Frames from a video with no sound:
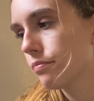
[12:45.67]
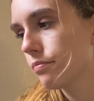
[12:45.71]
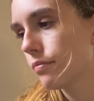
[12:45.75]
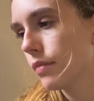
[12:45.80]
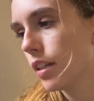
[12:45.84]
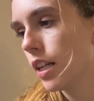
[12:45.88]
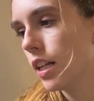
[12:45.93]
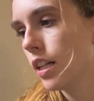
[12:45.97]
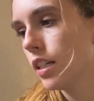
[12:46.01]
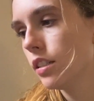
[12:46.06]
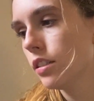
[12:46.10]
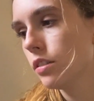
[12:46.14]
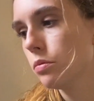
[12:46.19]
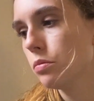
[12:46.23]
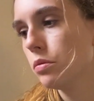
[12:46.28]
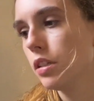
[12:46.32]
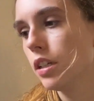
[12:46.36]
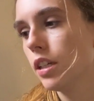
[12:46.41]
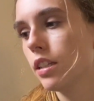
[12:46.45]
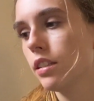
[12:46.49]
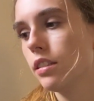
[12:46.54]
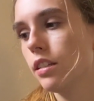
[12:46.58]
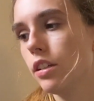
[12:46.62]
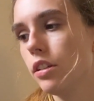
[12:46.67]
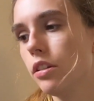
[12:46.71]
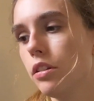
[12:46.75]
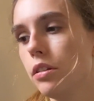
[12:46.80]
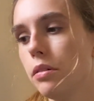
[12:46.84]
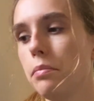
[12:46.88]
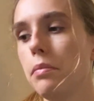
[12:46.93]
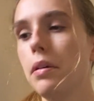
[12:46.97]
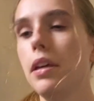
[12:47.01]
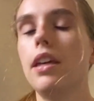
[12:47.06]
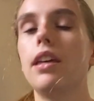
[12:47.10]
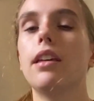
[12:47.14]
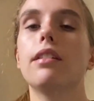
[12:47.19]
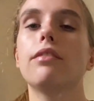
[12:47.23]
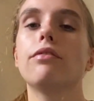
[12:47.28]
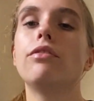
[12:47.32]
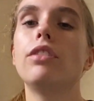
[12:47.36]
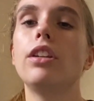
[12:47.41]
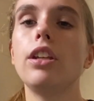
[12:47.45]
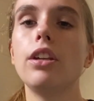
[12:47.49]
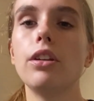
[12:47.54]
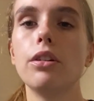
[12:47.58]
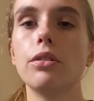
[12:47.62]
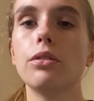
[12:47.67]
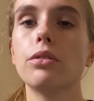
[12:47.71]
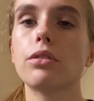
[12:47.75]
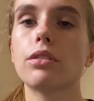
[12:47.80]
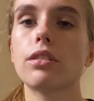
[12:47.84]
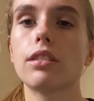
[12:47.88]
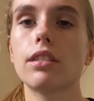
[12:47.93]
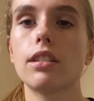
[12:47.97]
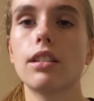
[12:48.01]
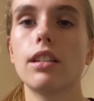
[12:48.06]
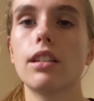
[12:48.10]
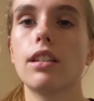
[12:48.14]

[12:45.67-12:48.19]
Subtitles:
And I just want to continue to make videos